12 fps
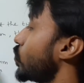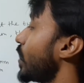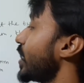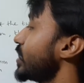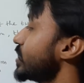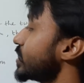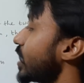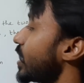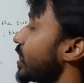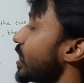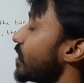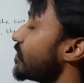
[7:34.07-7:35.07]
ends
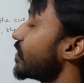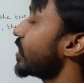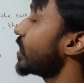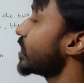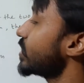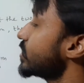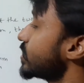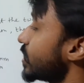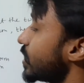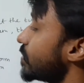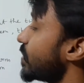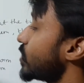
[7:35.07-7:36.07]
and effort is
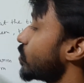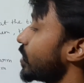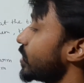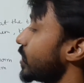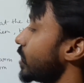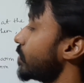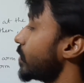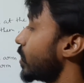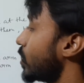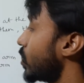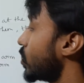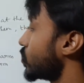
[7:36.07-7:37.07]
in between them.
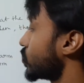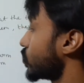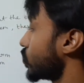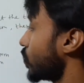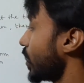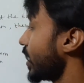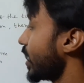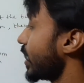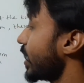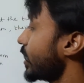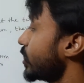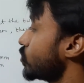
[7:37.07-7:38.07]
So
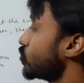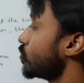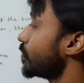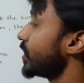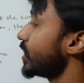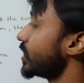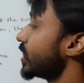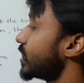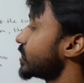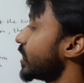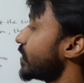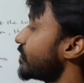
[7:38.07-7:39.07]
A to B, that
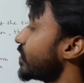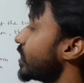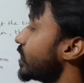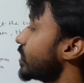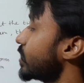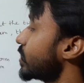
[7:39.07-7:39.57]
is effort